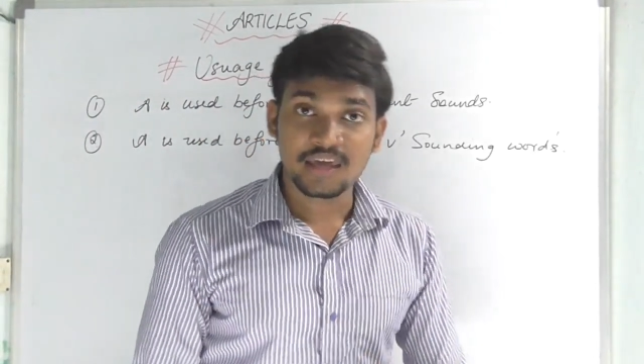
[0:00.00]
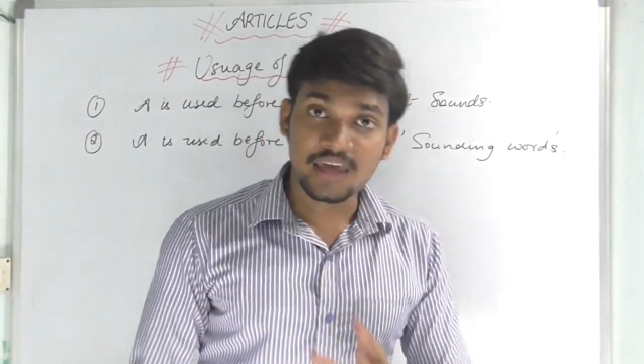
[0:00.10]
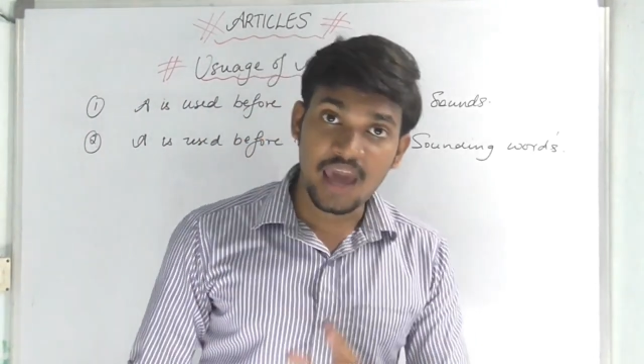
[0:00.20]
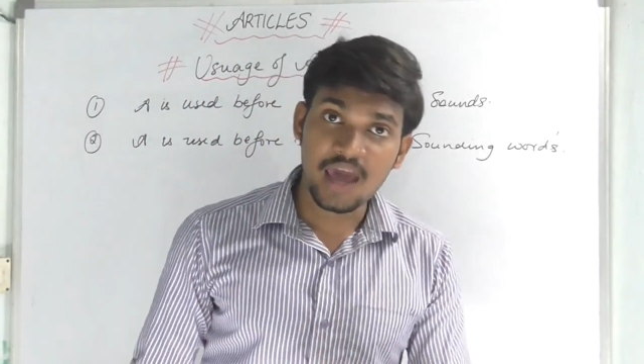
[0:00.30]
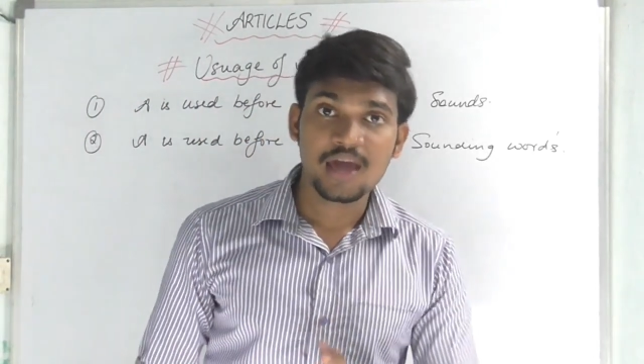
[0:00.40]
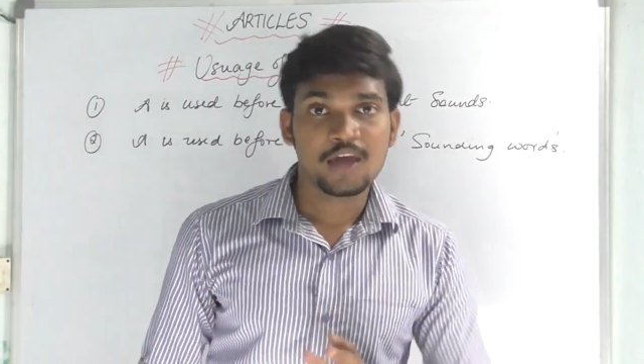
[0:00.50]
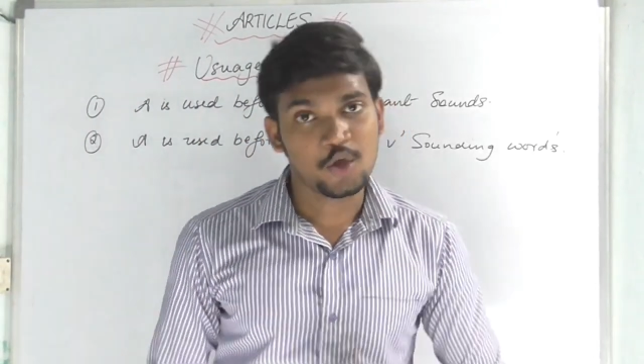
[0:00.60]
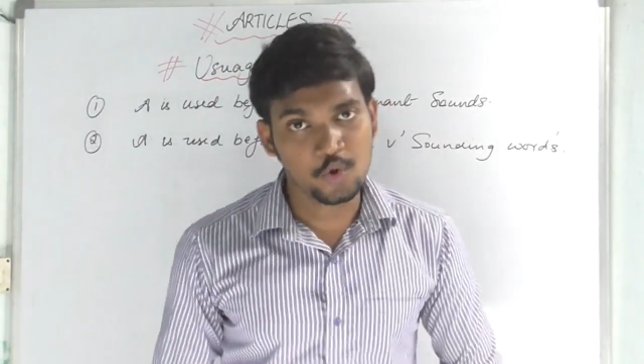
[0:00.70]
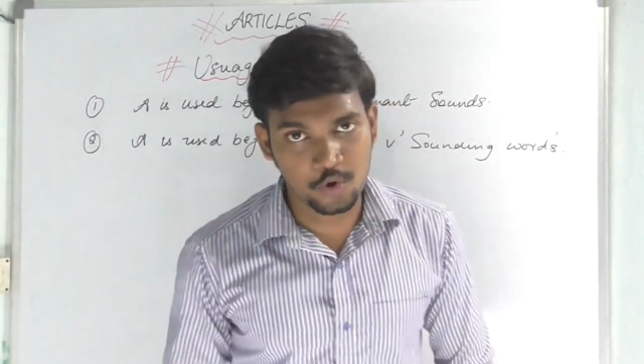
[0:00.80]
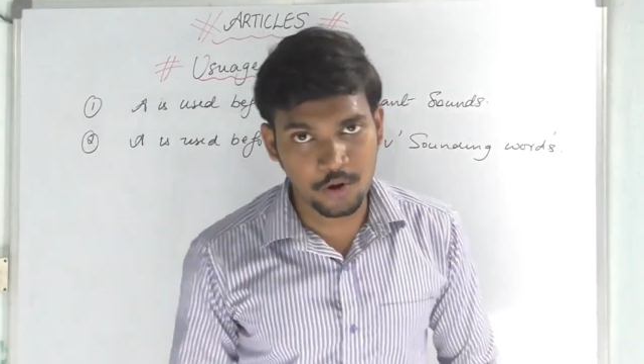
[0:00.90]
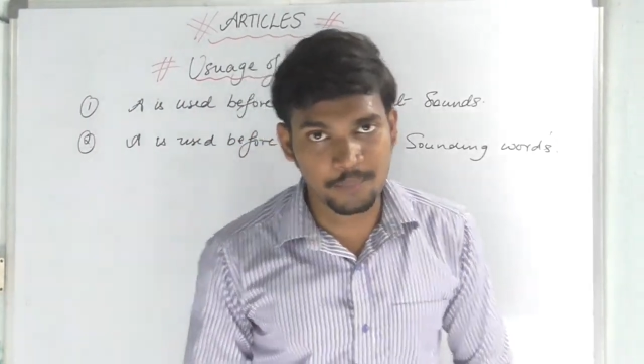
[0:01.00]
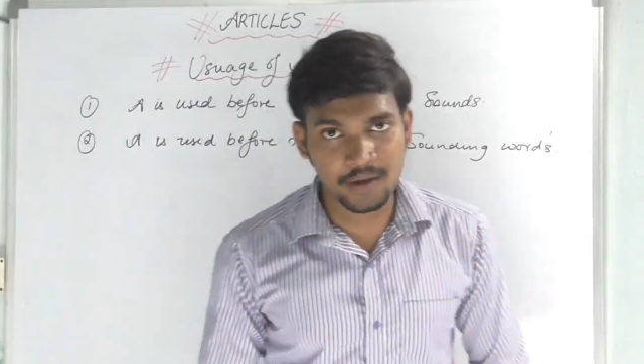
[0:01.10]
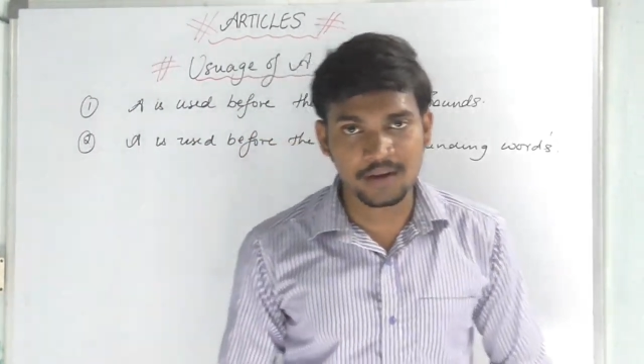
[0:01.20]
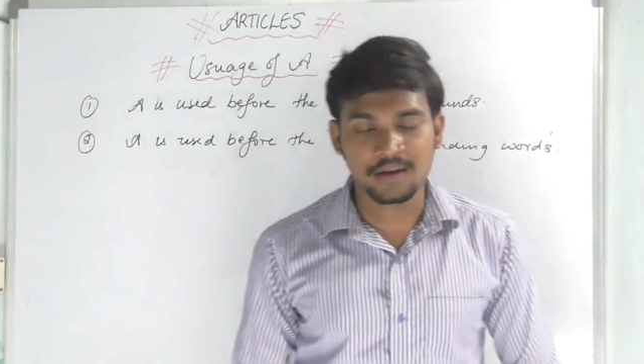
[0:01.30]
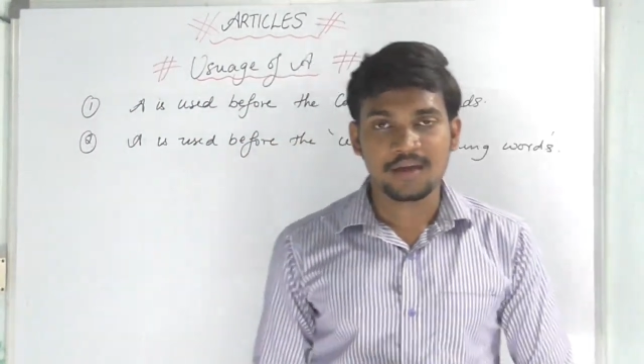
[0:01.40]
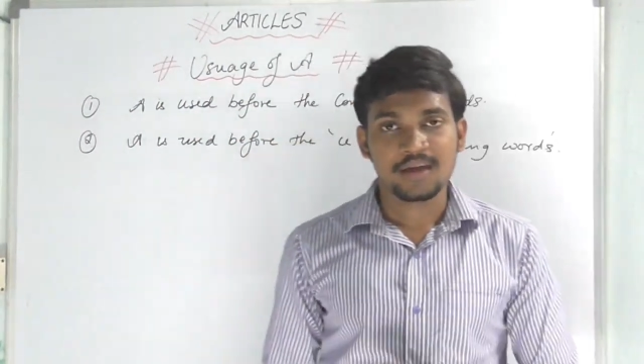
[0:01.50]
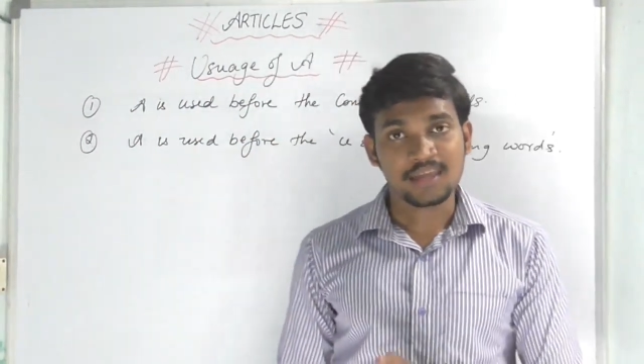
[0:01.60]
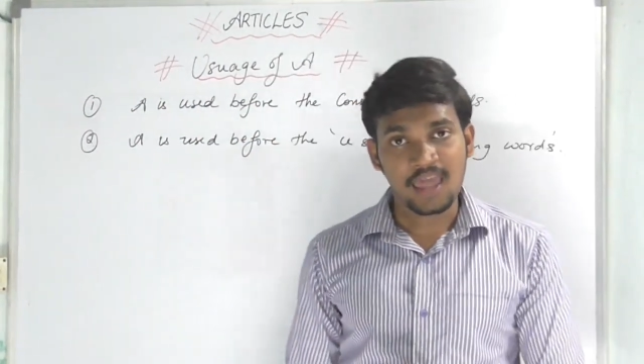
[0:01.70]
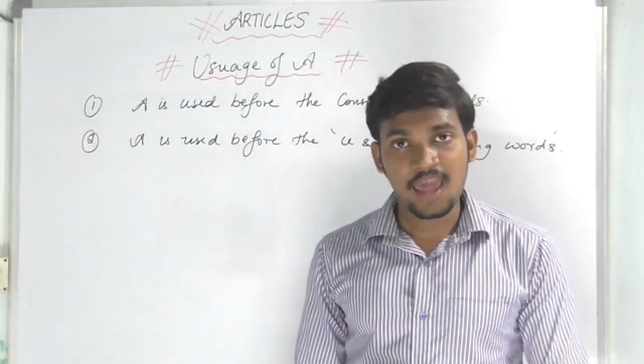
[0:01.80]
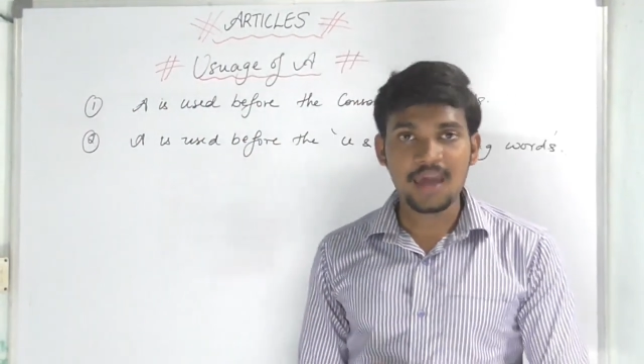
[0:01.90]
A European.
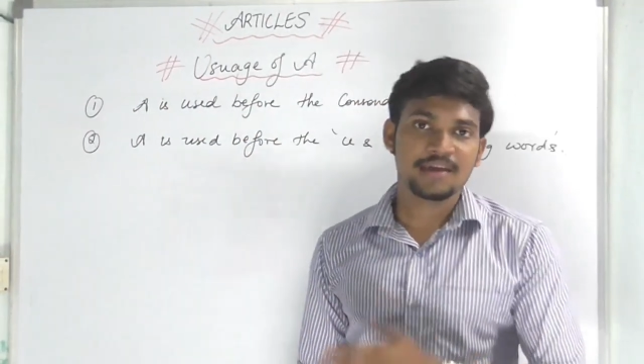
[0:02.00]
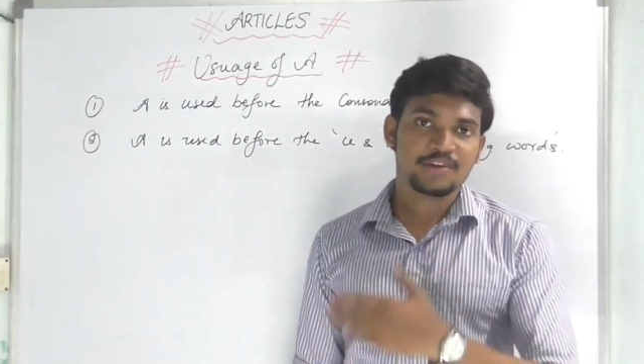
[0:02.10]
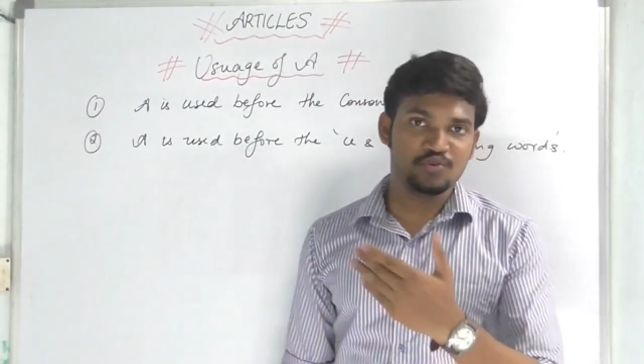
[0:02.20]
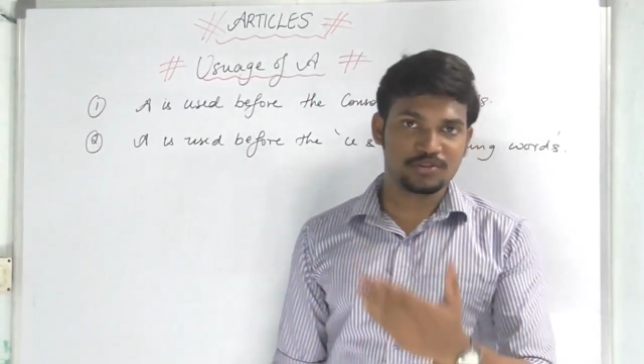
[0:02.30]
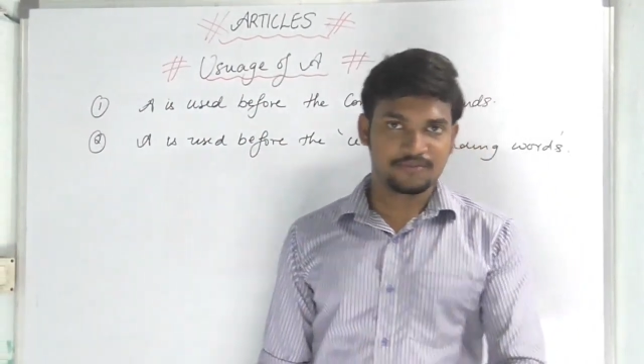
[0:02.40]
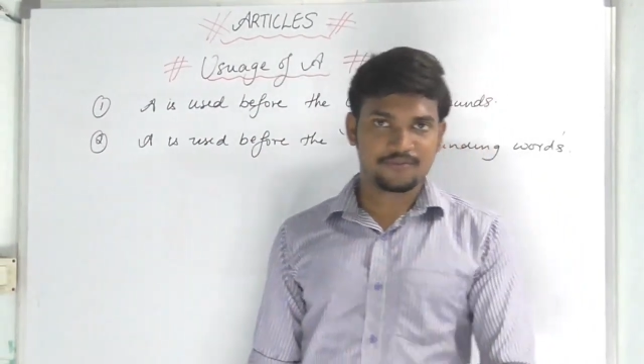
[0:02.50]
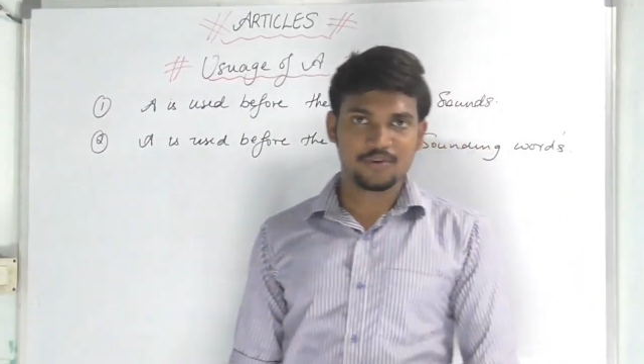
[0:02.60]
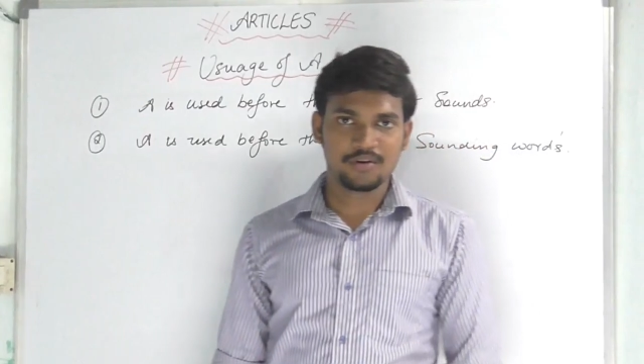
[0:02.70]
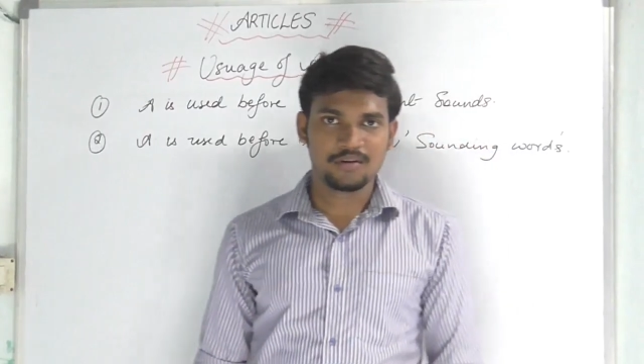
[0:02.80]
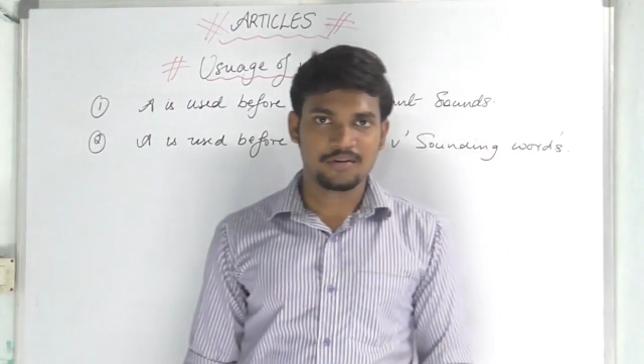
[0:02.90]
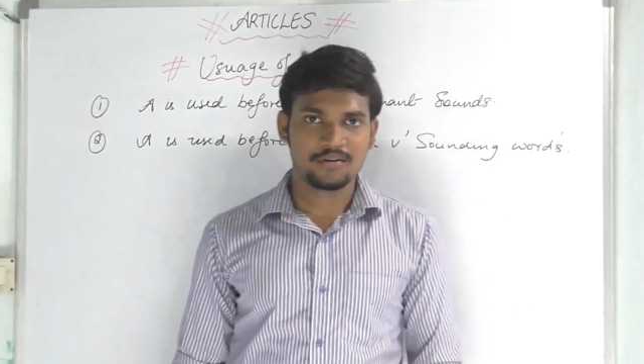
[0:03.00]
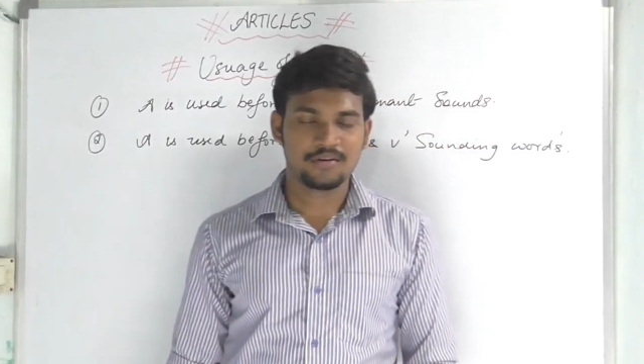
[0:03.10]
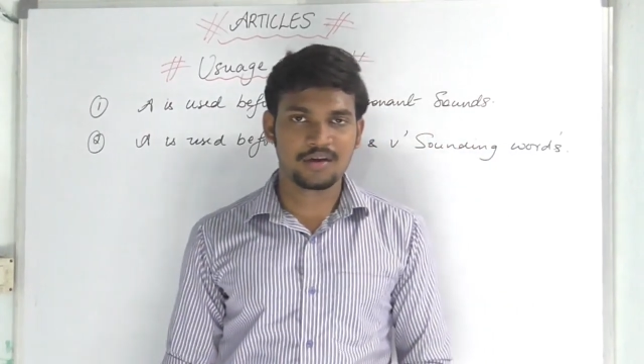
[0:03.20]
A useful.